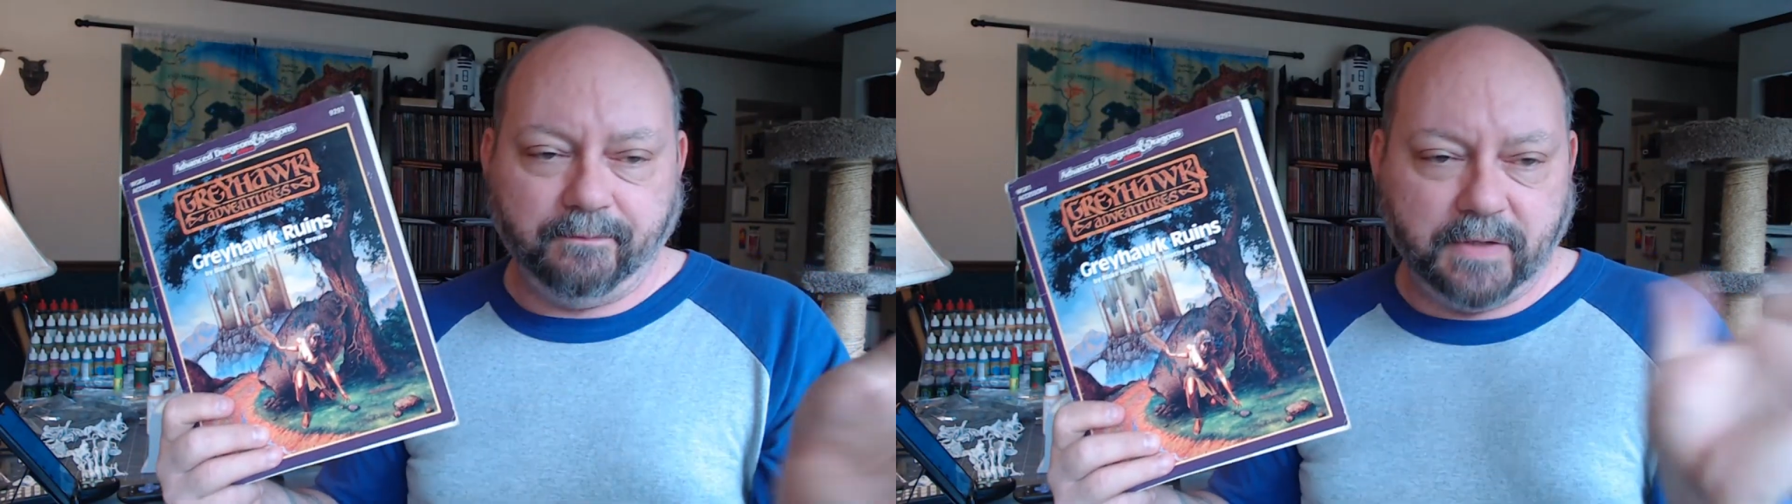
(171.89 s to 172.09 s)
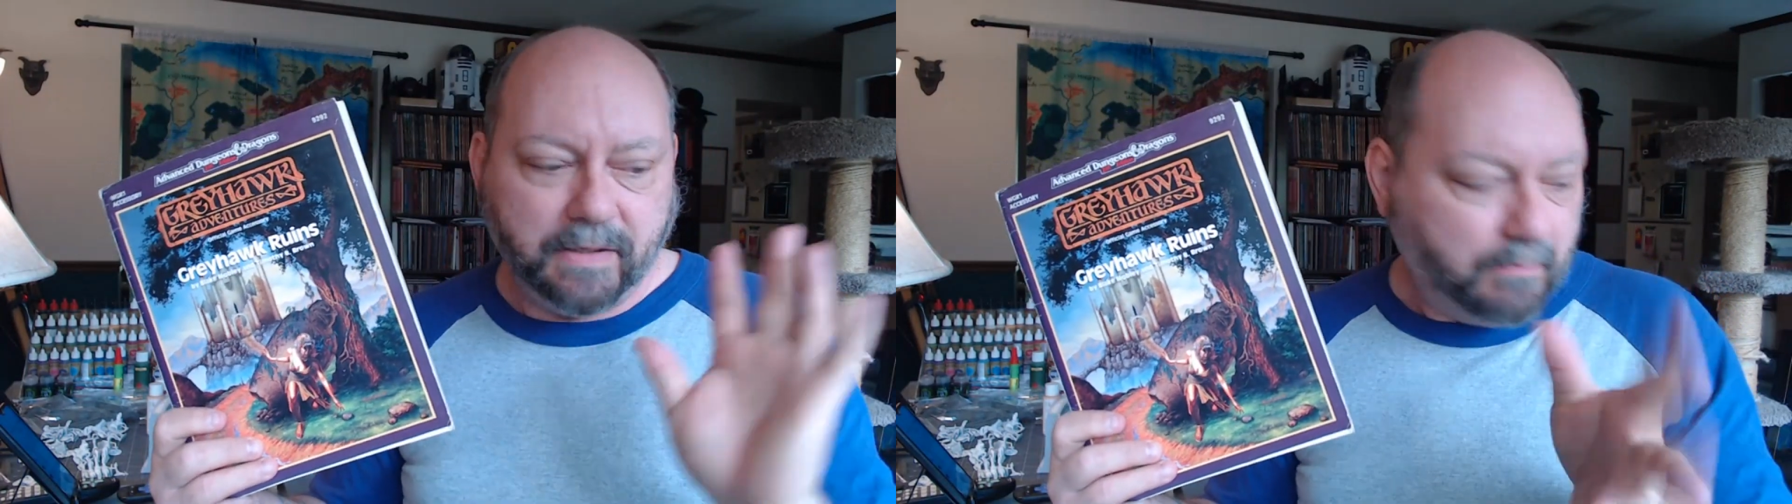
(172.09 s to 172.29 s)

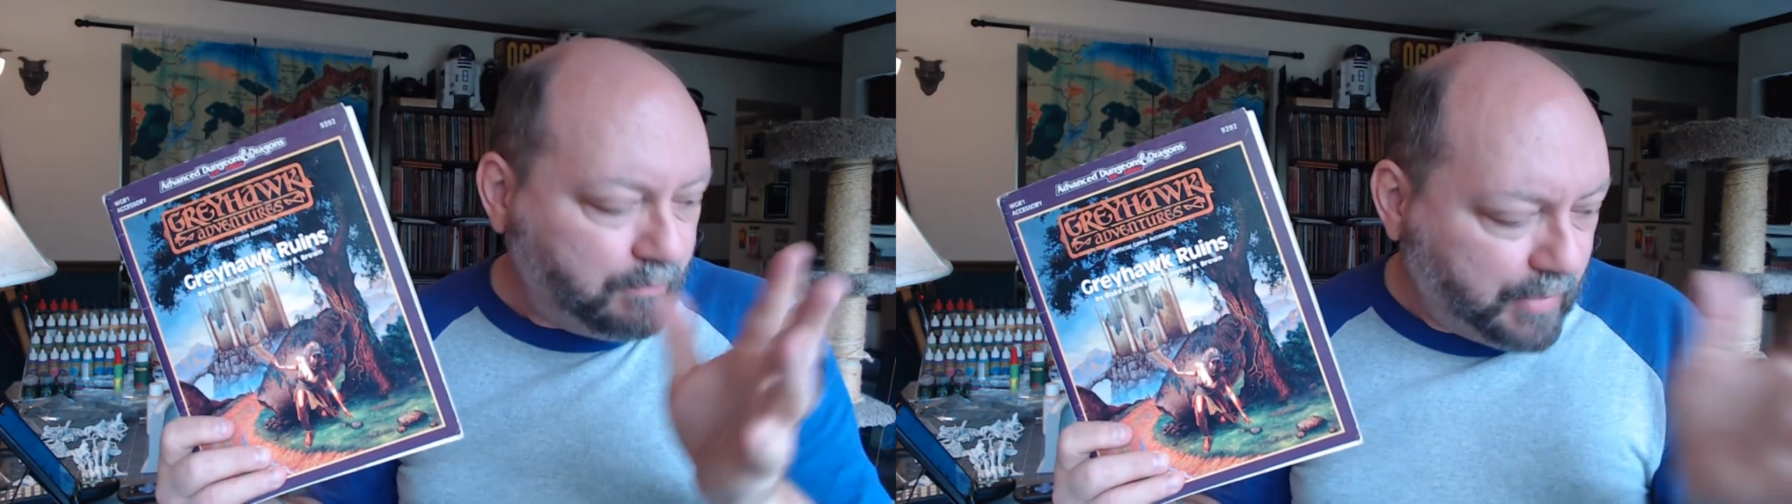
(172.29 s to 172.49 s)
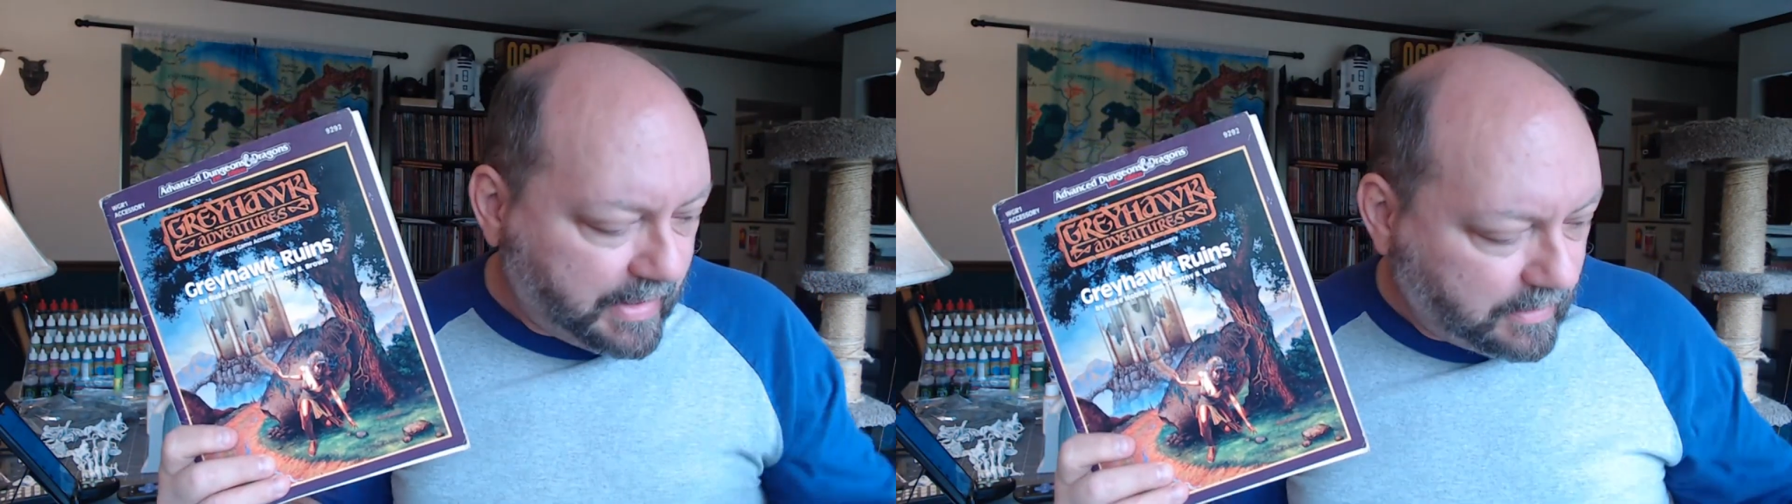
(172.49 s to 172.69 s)
didn't
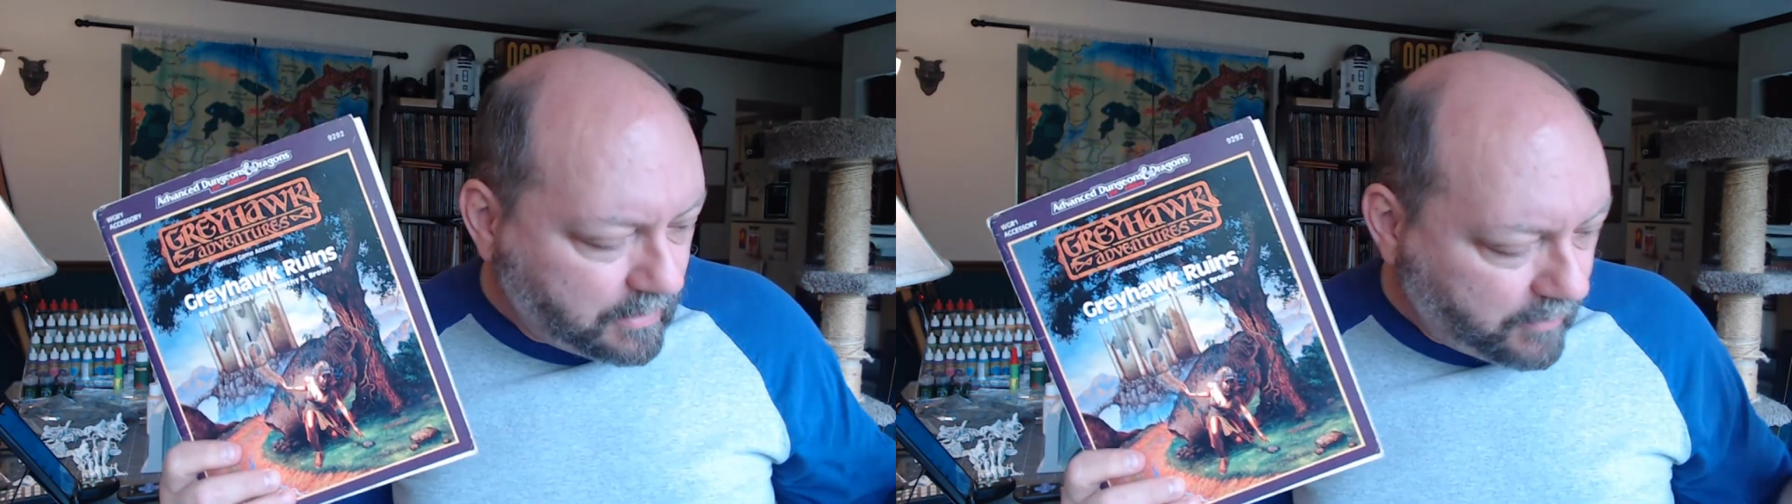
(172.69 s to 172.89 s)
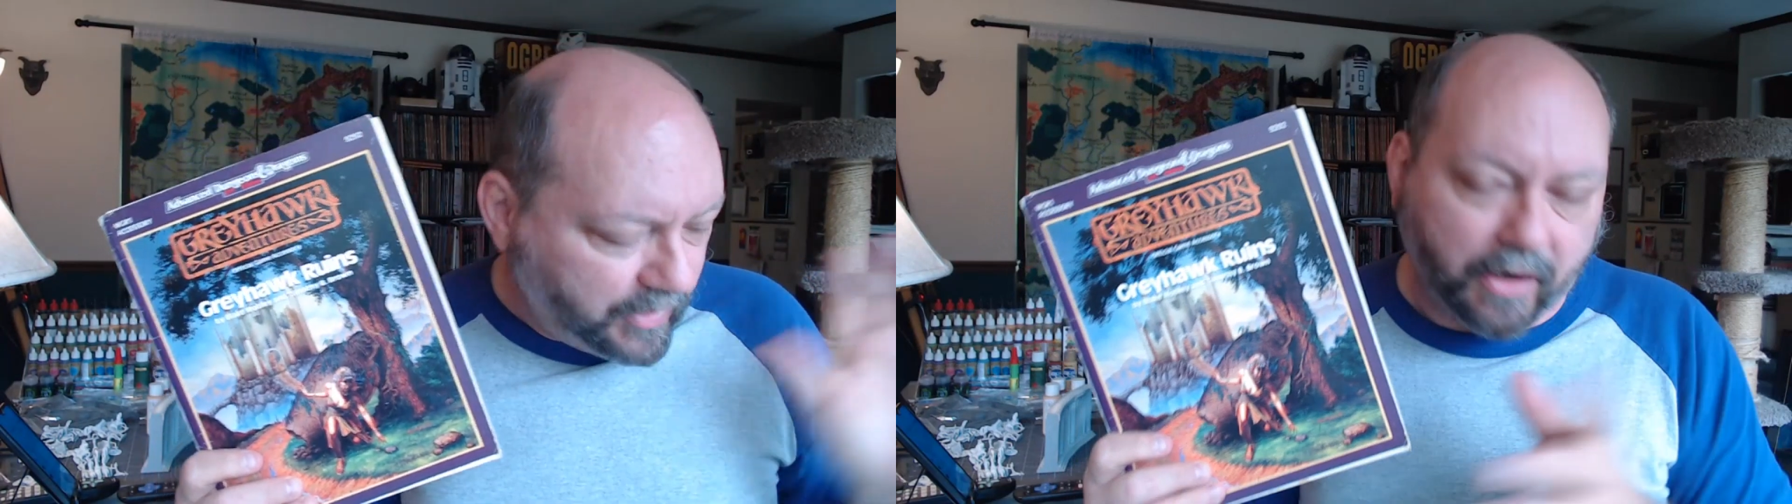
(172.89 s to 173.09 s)
bring
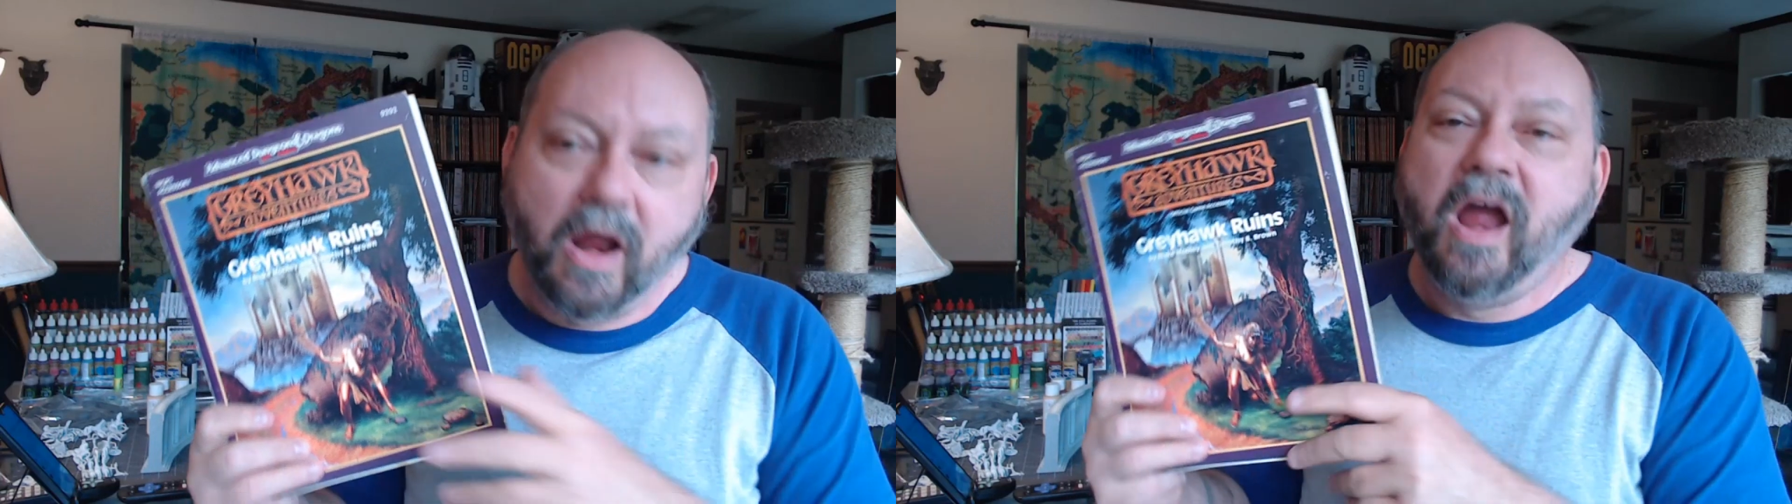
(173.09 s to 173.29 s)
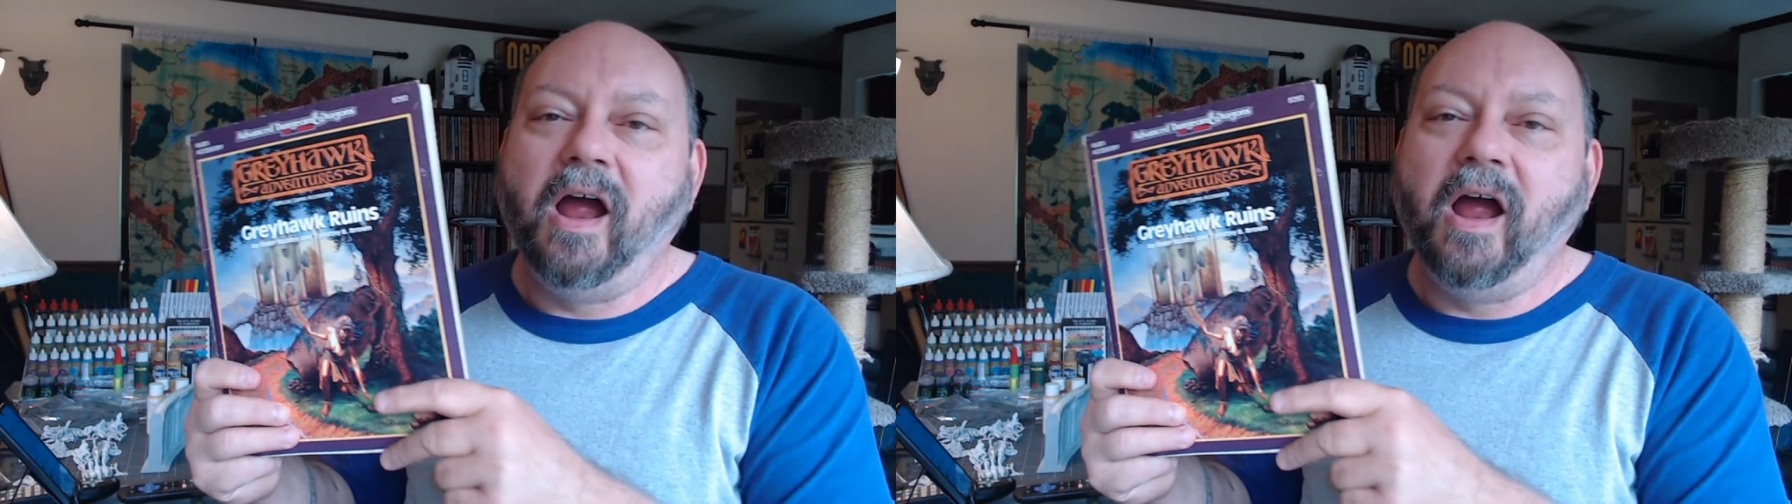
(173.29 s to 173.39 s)
over here.